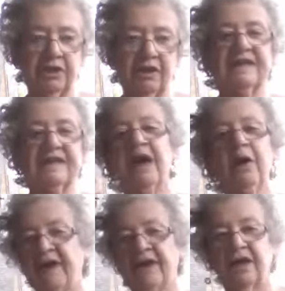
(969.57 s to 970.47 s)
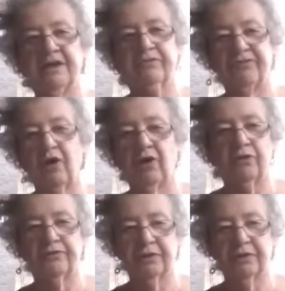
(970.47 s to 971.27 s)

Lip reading: And that's how I got involved.